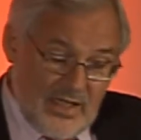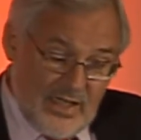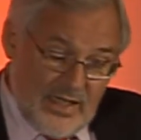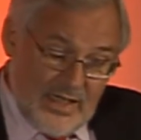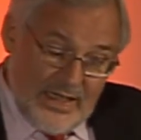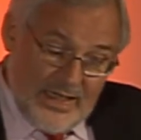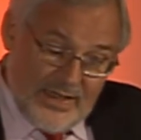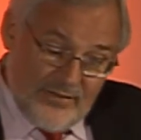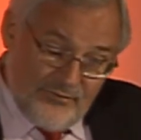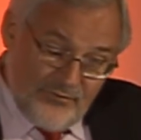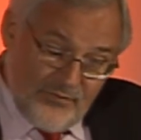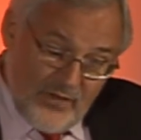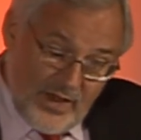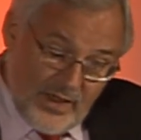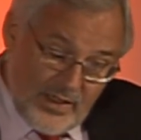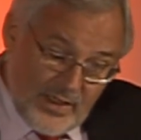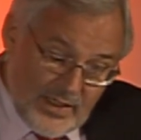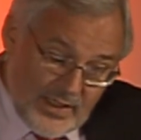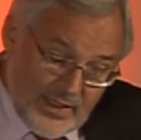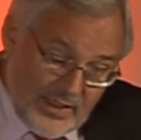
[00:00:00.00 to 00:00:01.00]
And
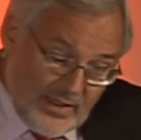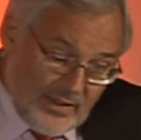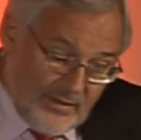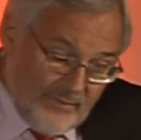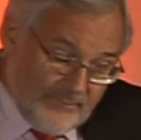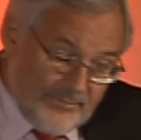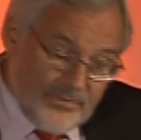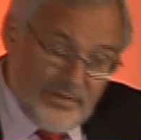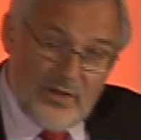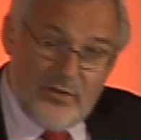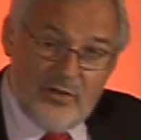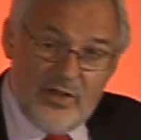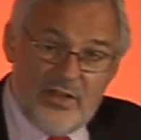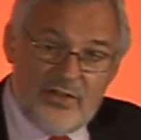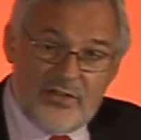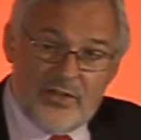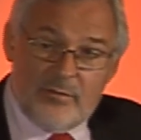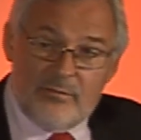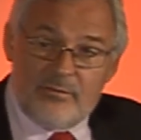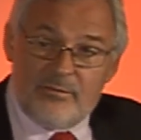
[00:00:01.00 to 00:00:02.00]
finally, there is
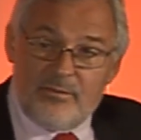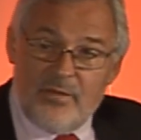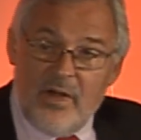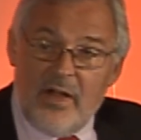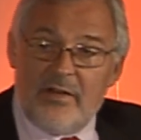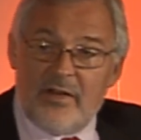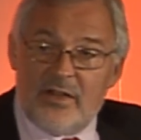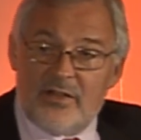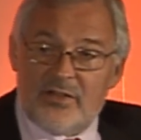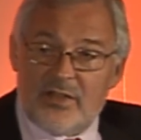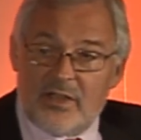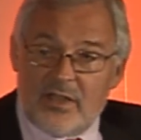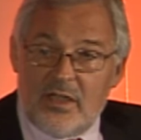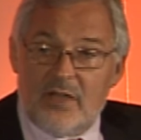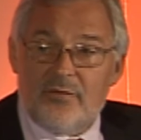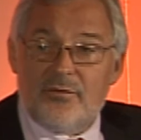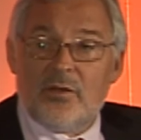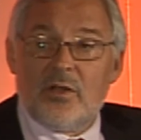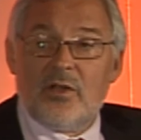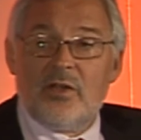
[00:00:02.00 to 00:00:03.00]
a very
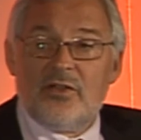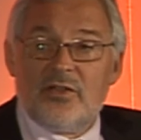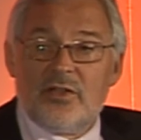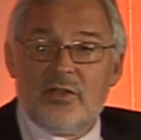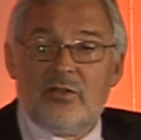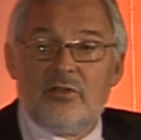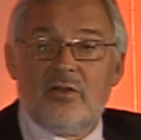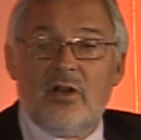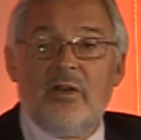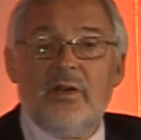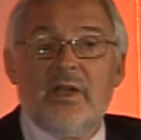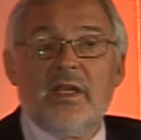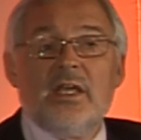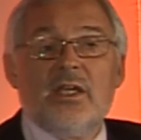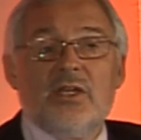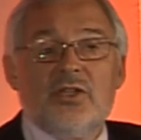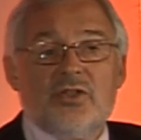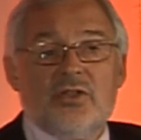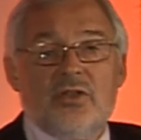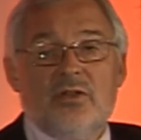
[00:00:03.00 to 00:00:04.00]
significant and growing
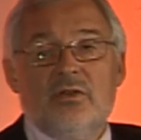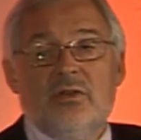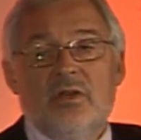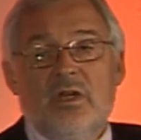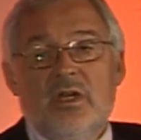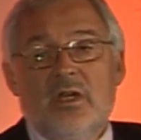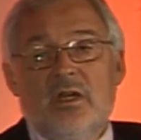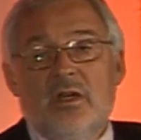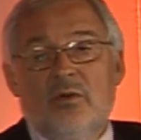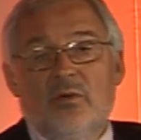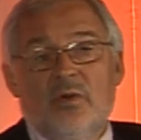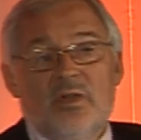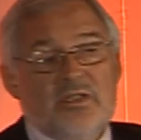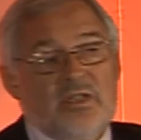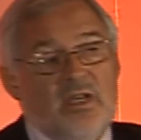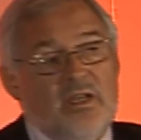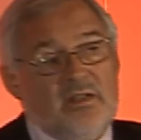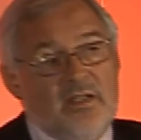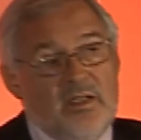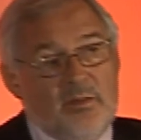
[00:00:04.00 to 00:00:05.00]
issue which I
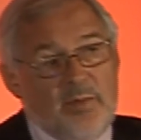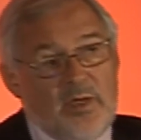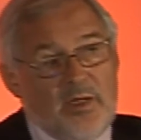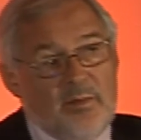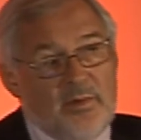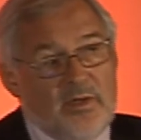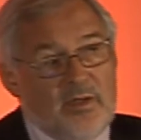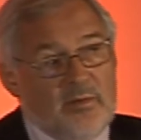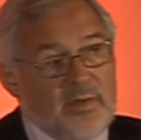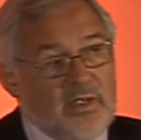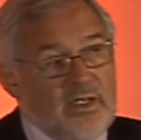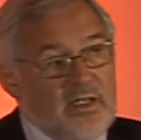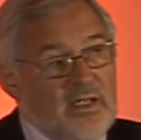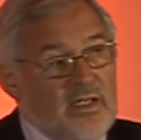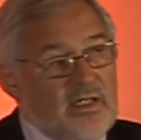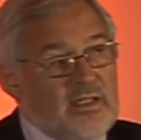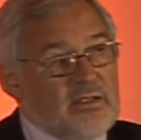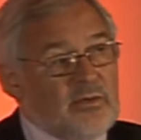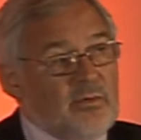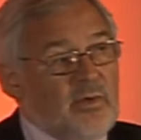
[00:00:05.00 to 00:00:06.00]
think people are beginning
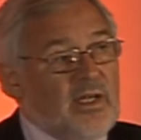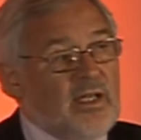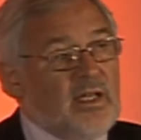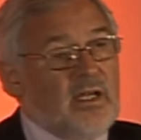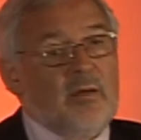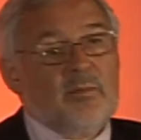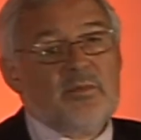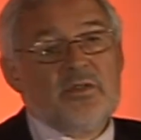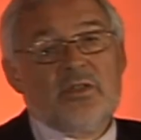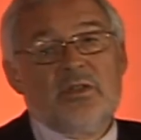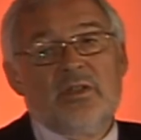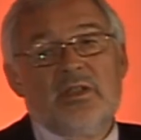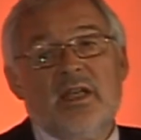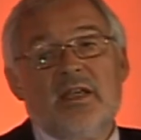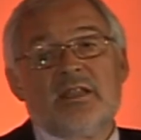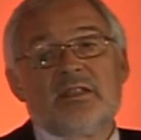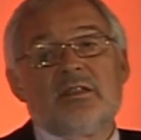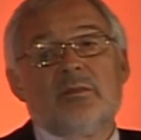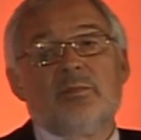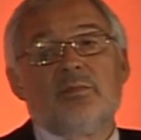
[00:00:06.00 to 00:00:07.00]
to wake up to, and that's
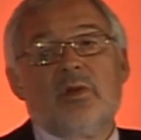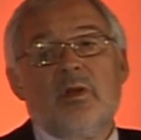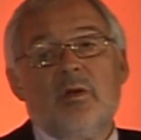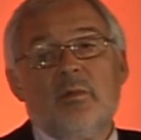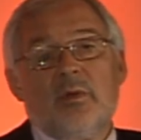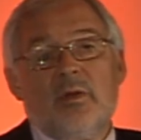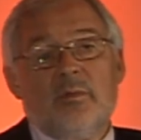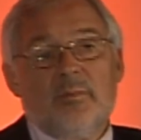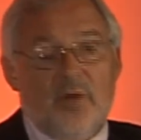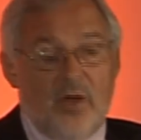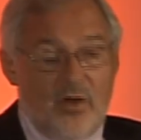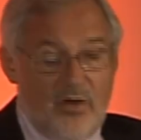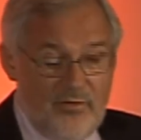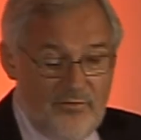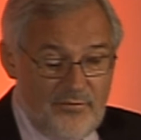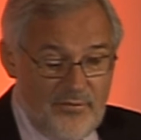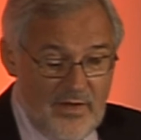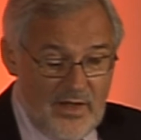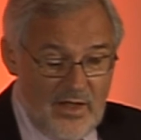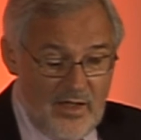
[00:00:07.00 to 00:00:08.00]
the problem of
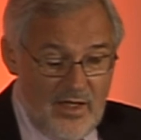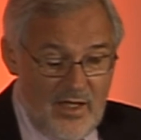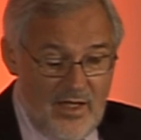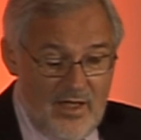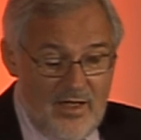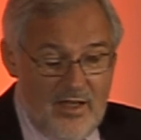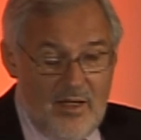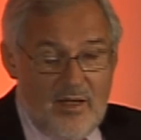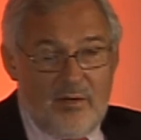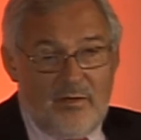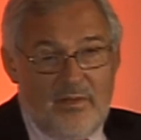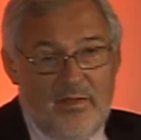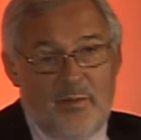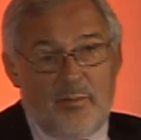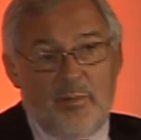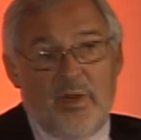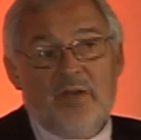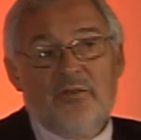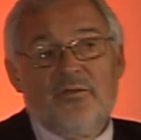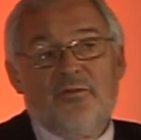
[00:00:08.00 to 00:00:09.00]
the
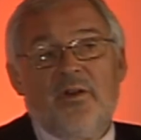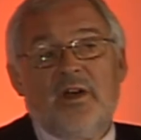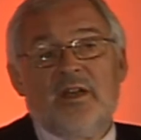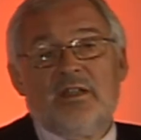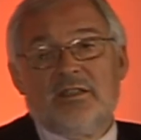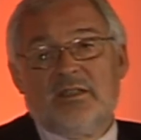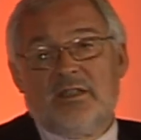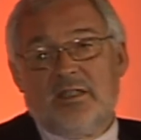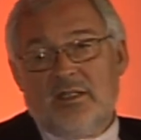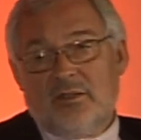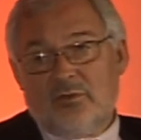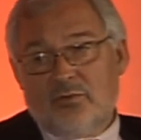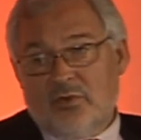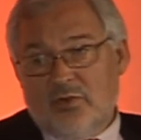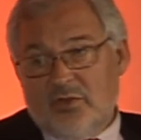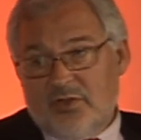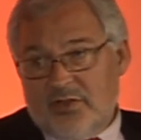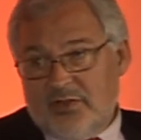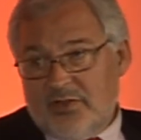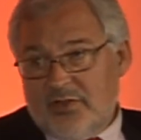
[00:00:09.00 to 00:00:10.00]
bun fight at
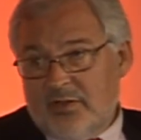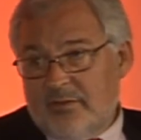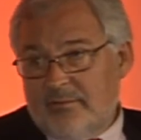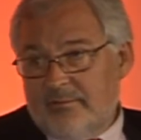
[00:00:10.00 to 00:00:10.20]
headquarters.